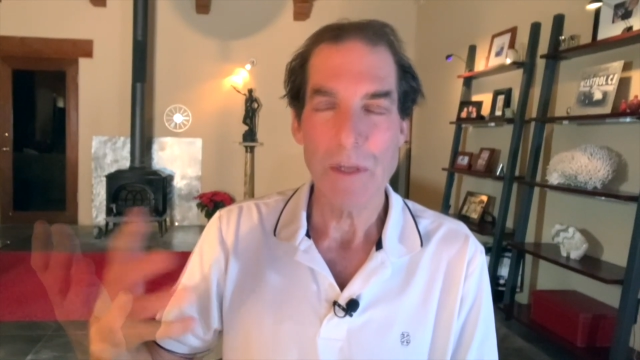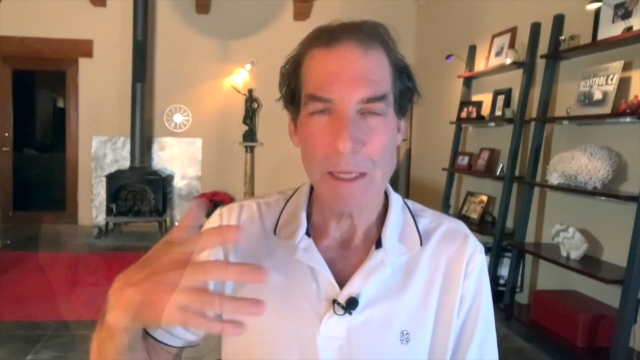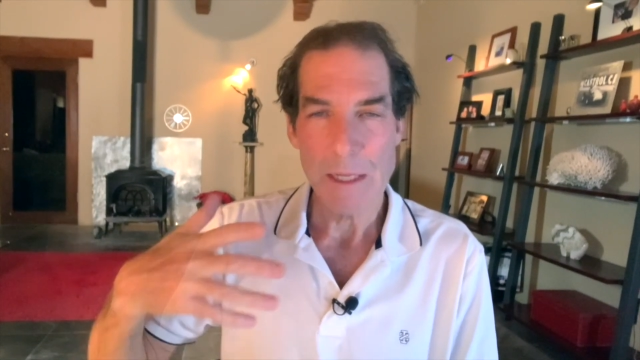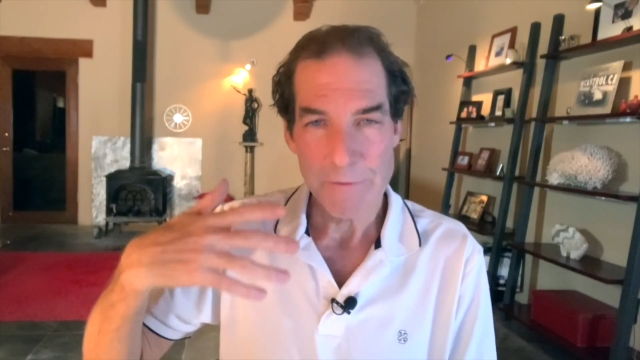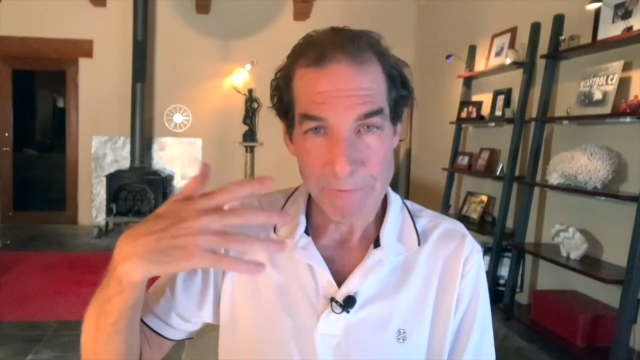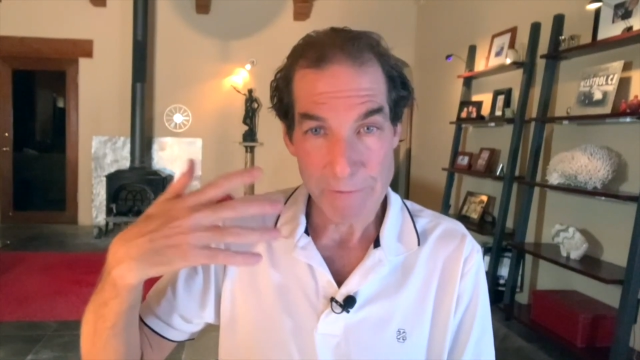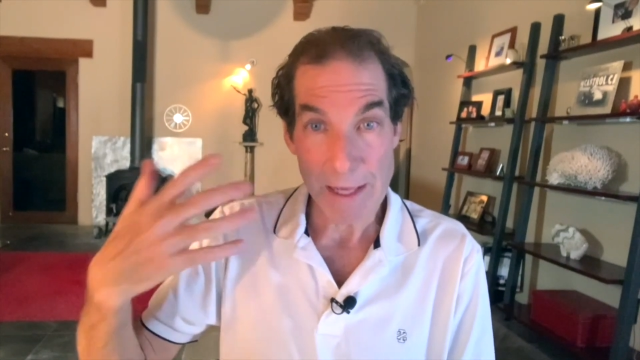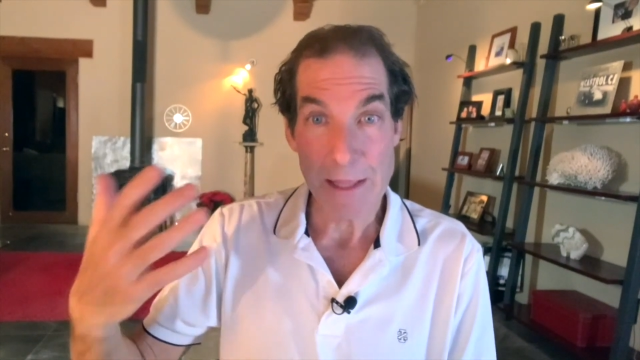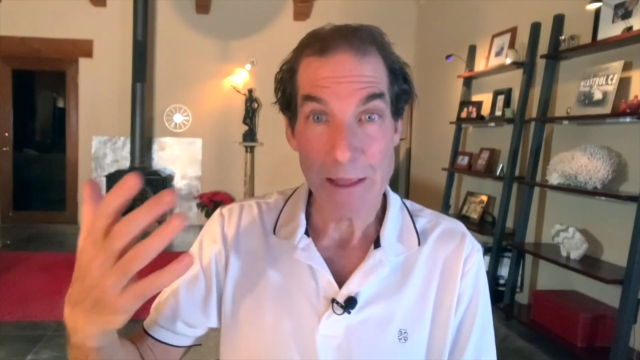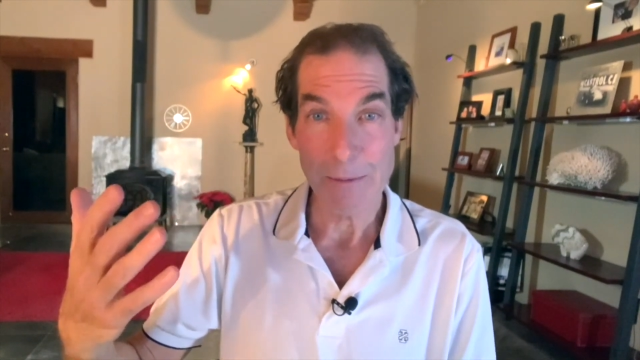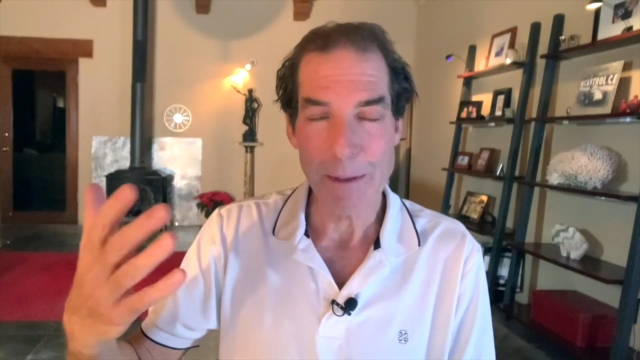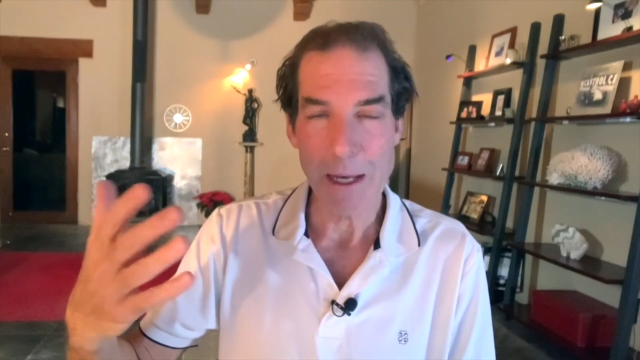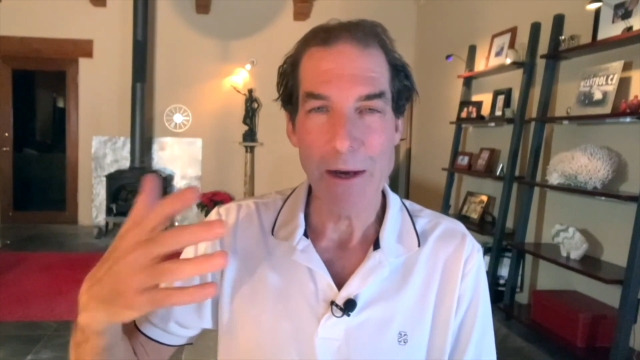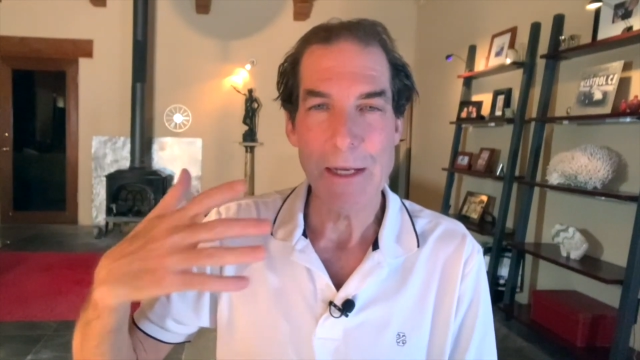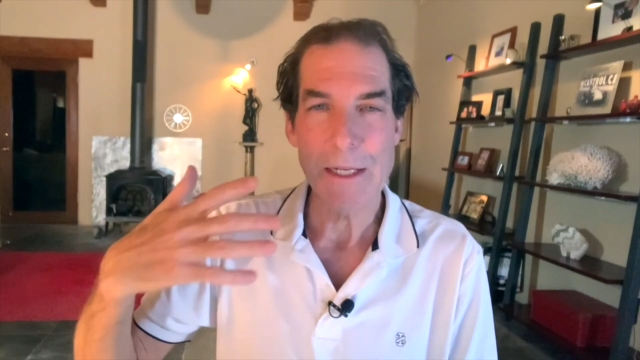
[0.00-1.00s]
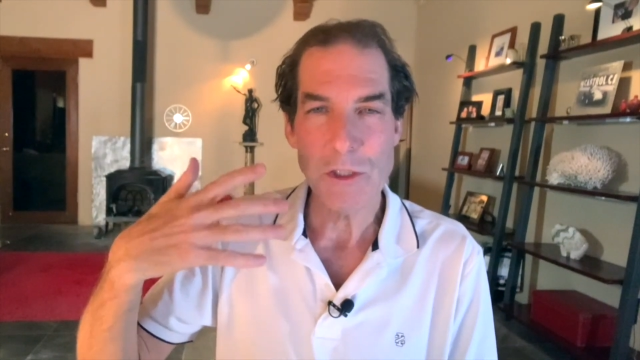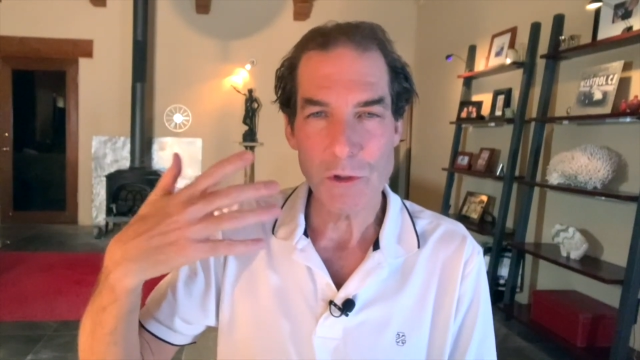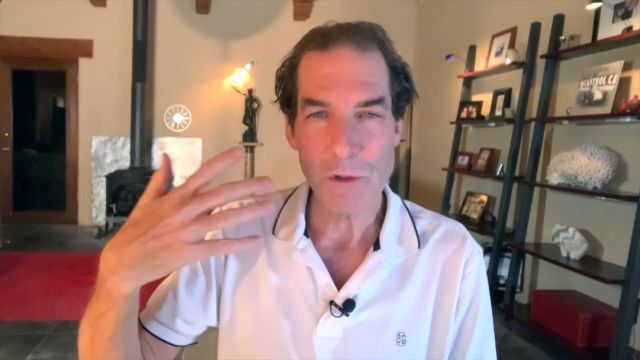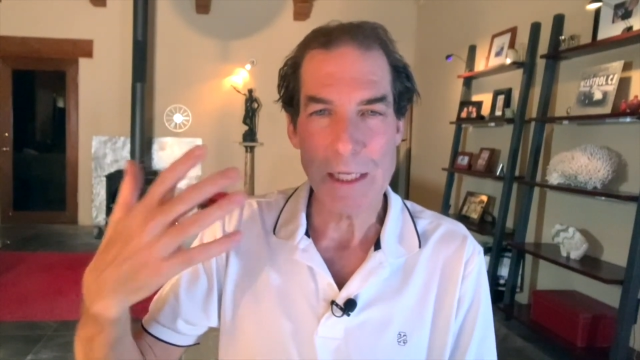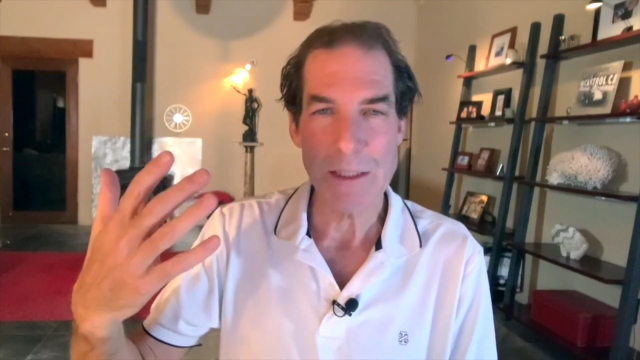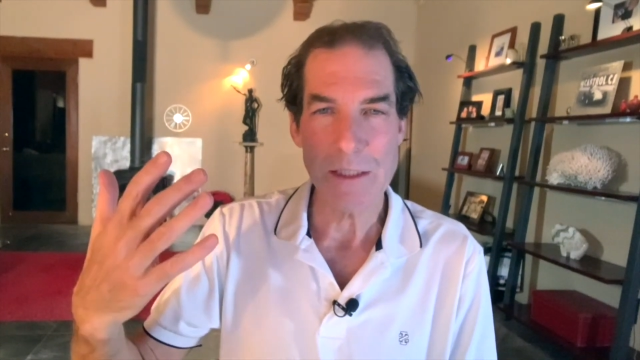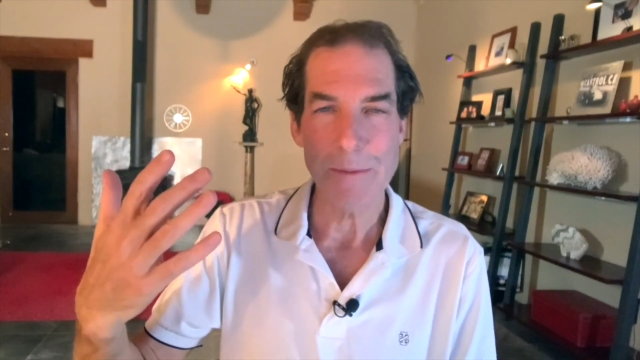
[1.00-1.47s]
in faith about, in
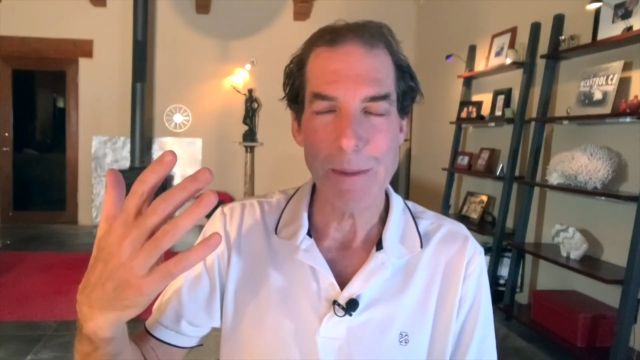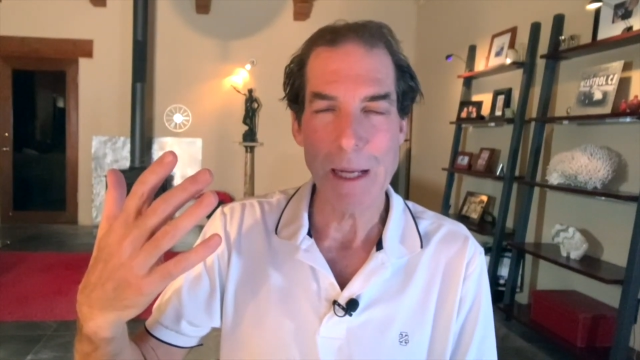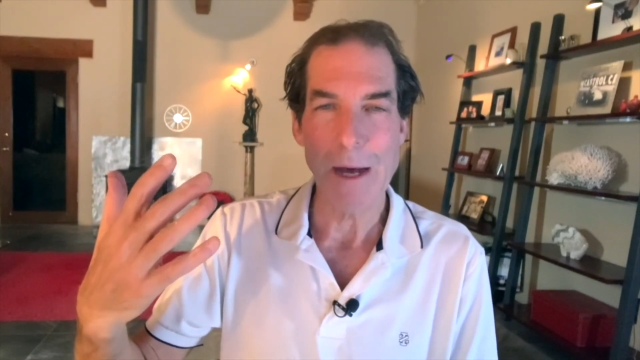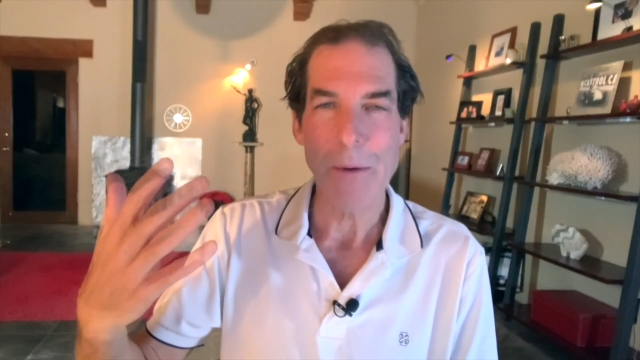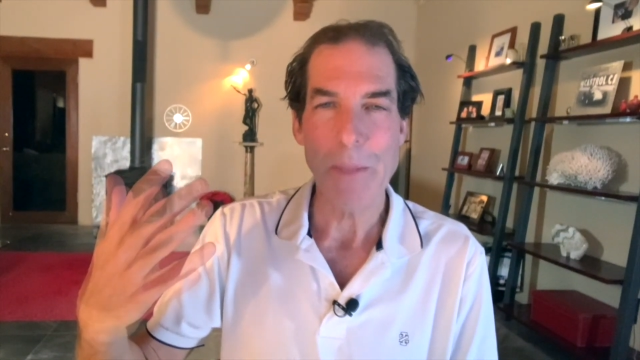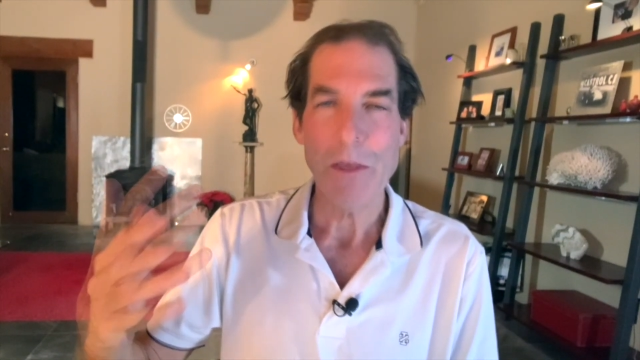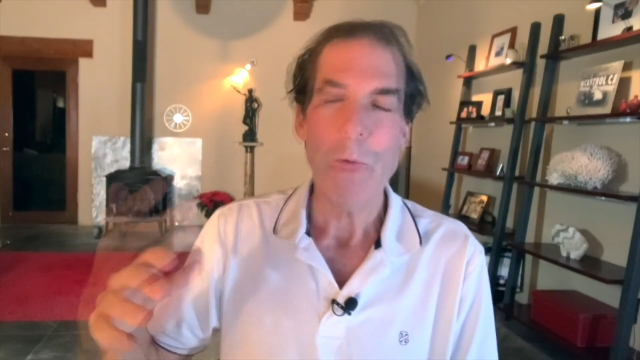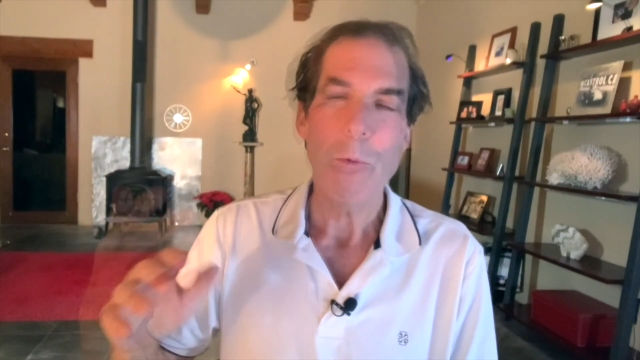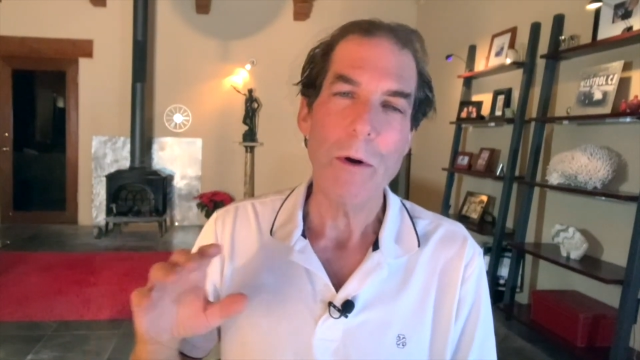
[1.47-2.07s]
trust about.